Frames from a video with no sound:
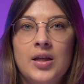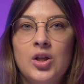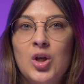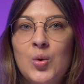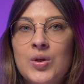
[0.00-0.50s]

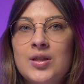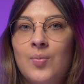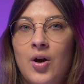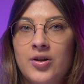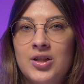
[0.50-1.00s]
and newest
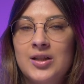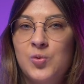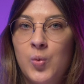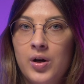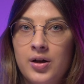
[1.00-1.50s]
projects
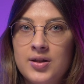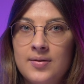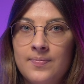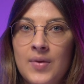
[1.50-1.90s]
first.